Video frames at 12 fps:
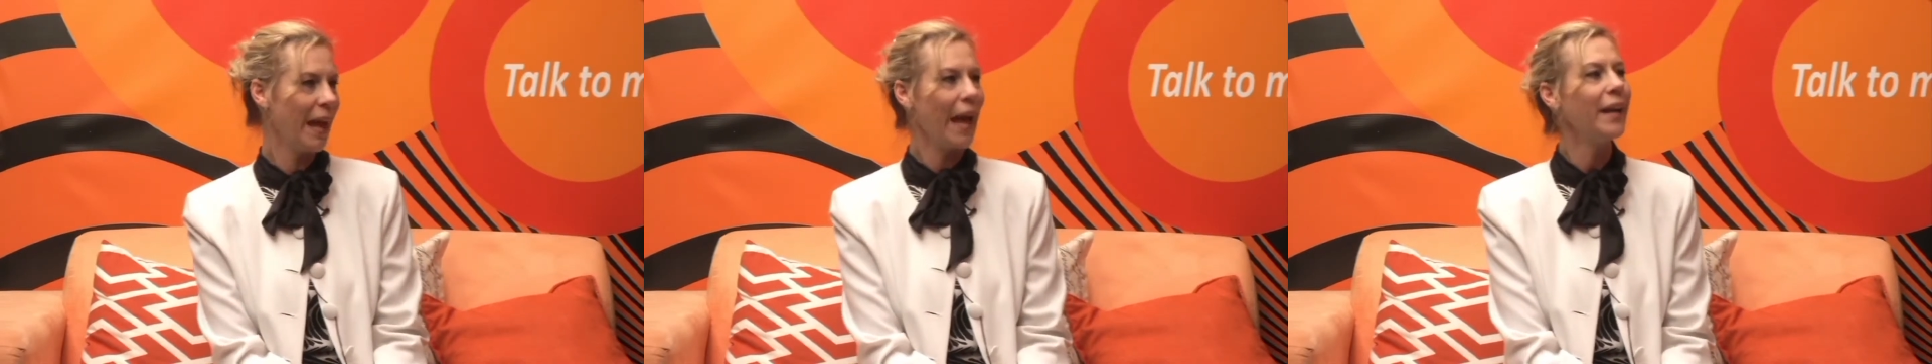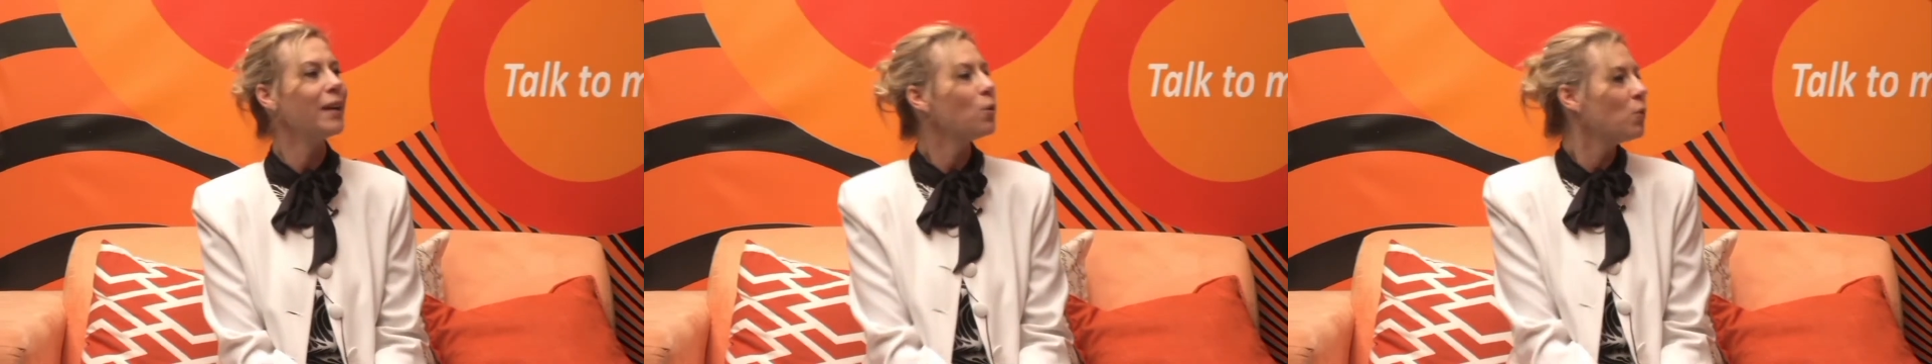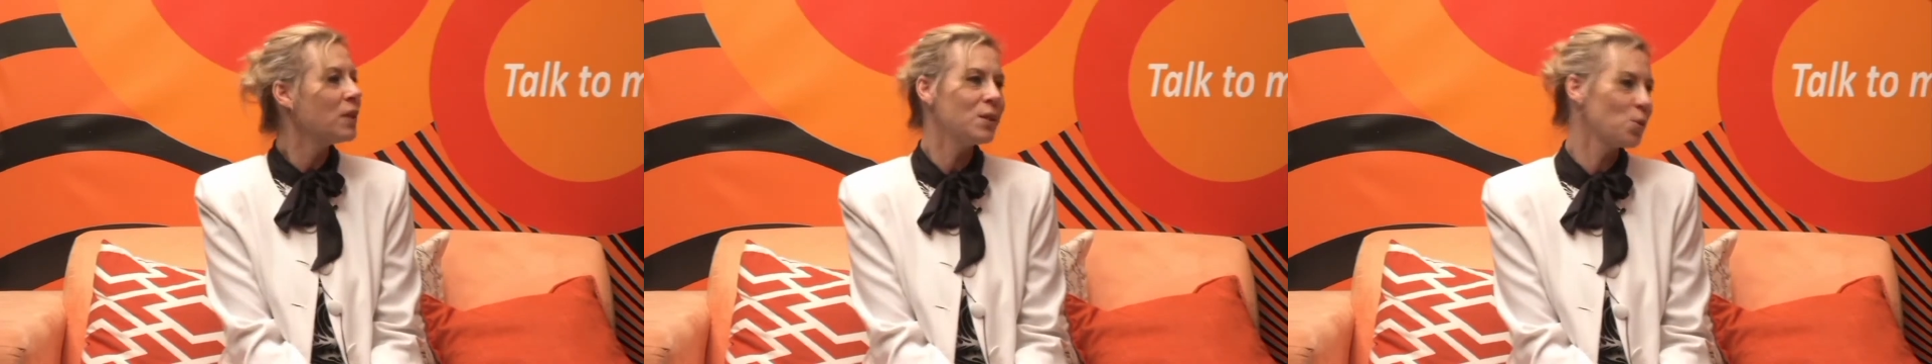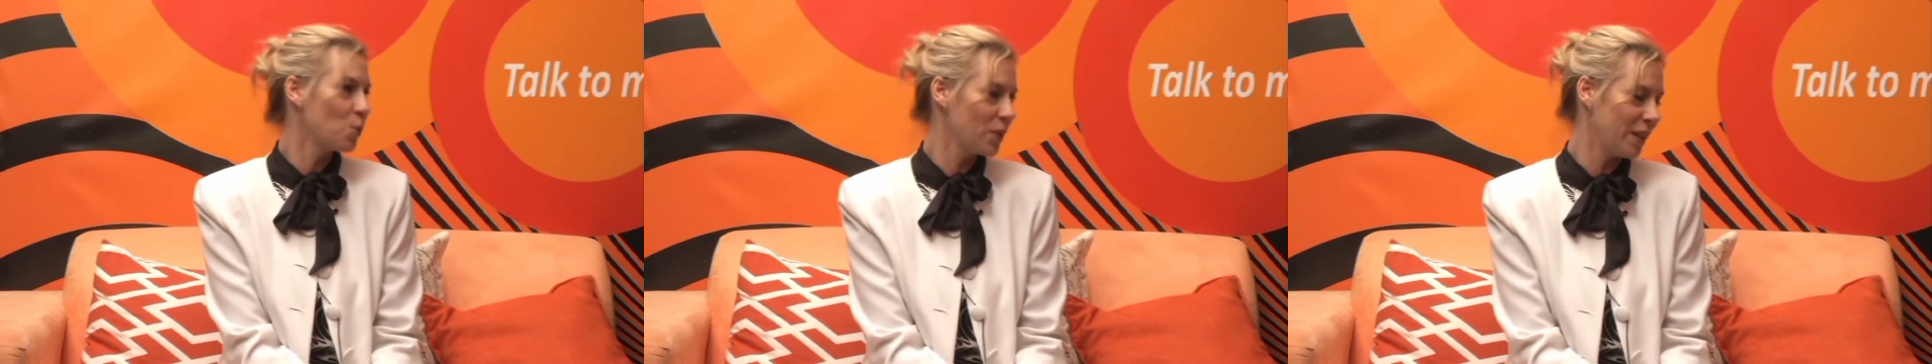And I always
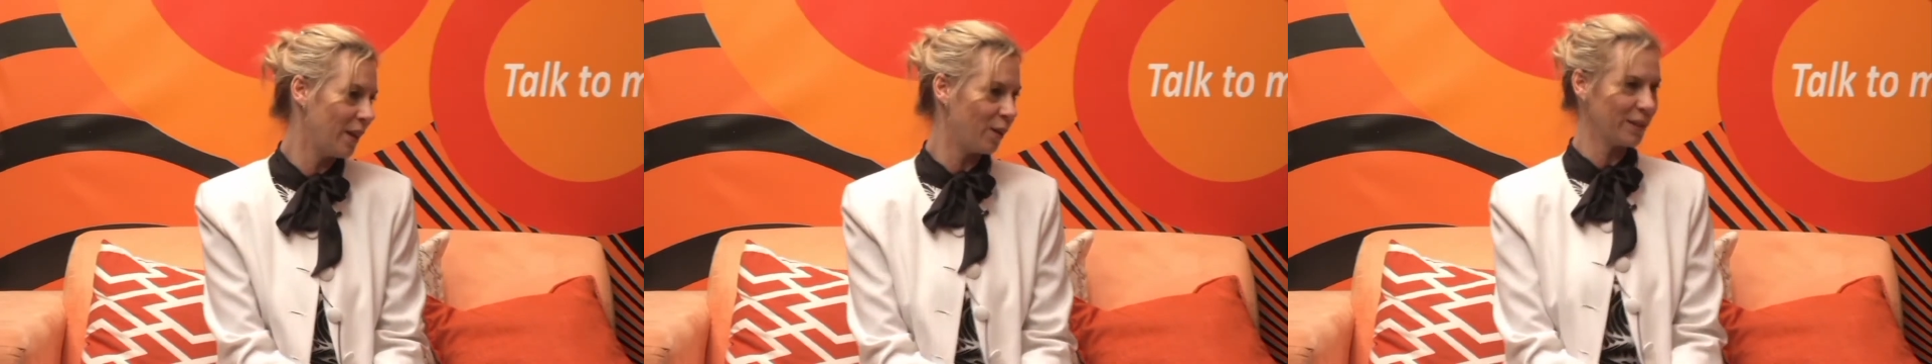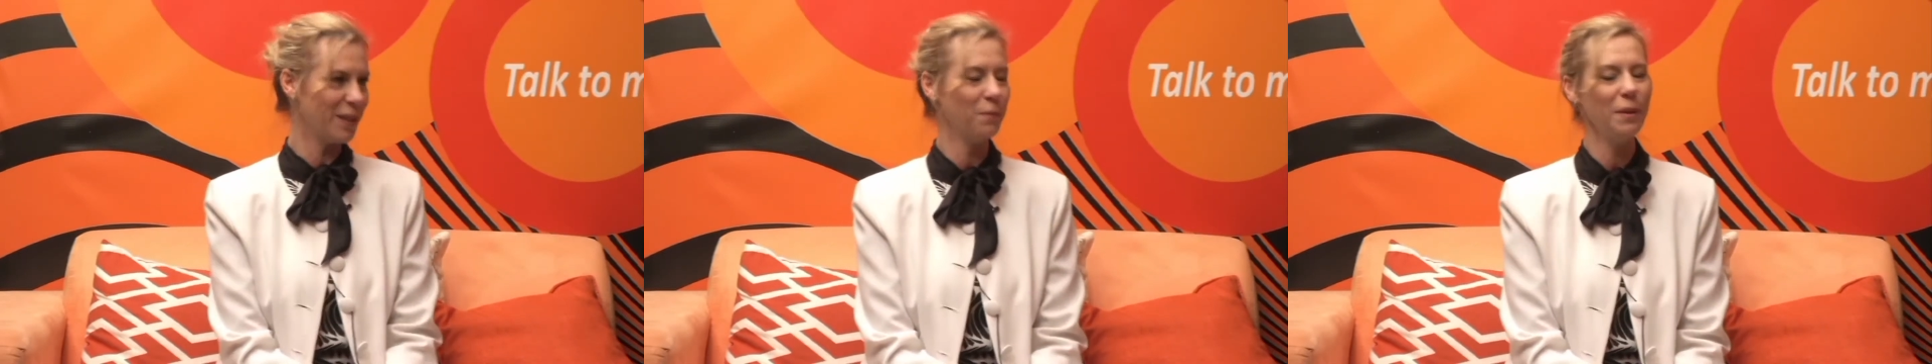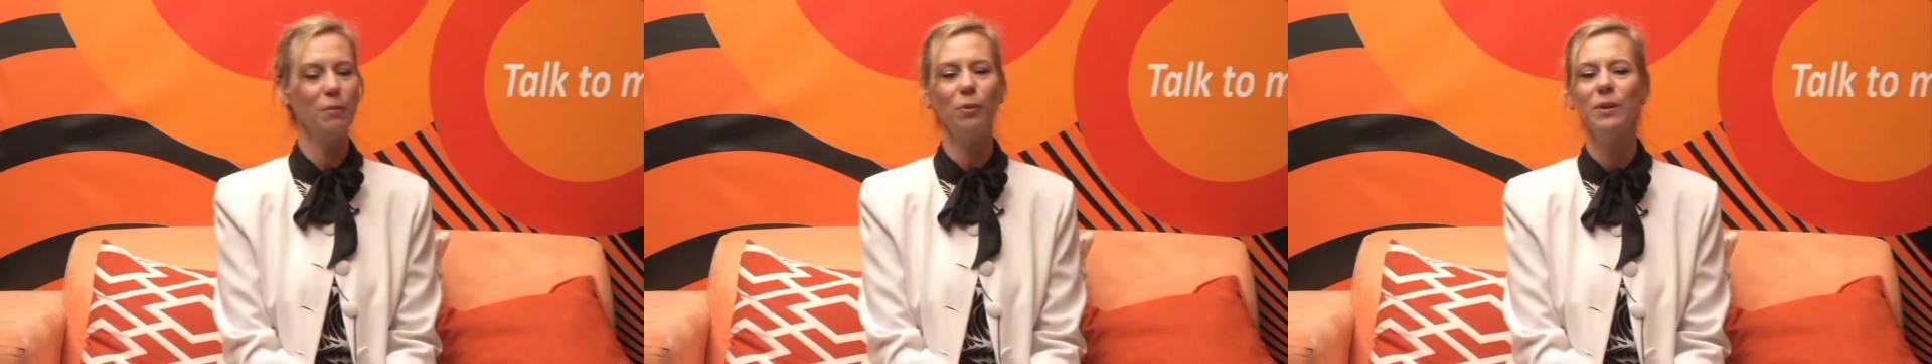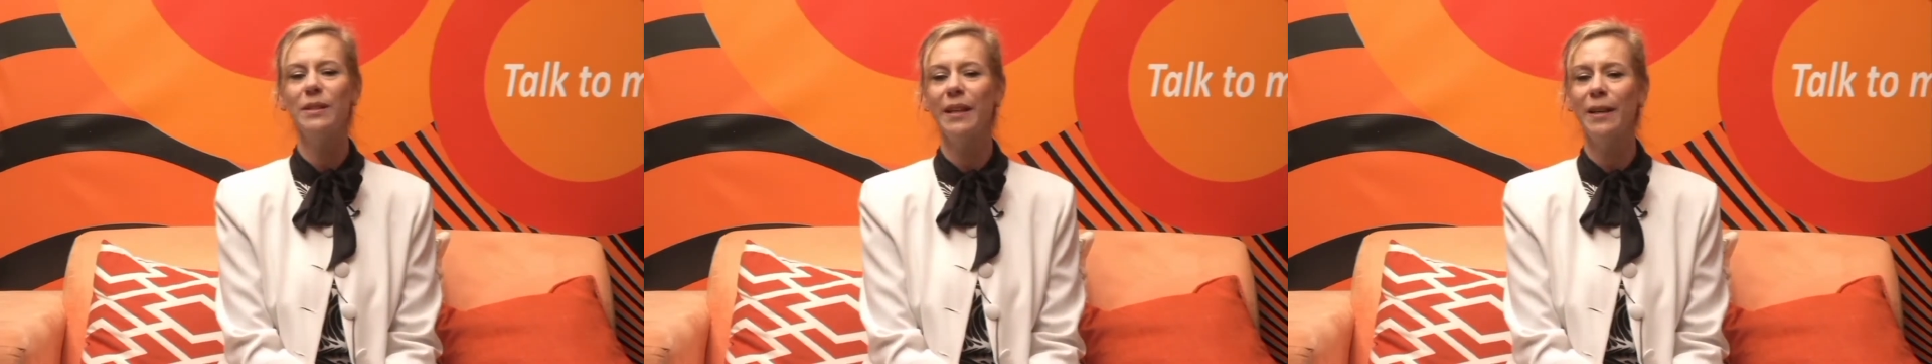talked a lot. So people
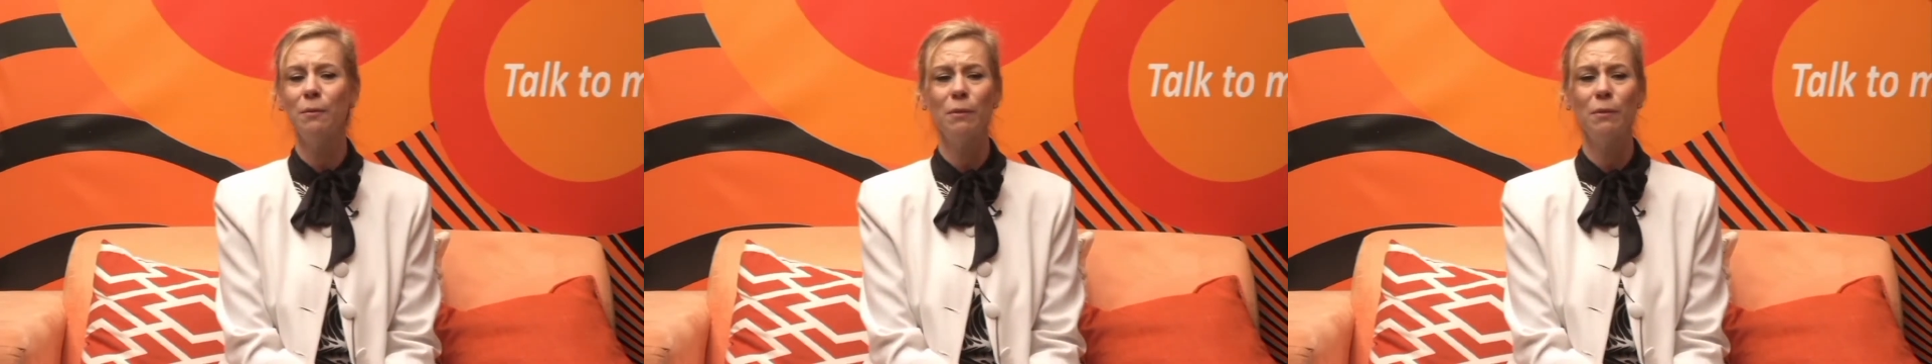would say to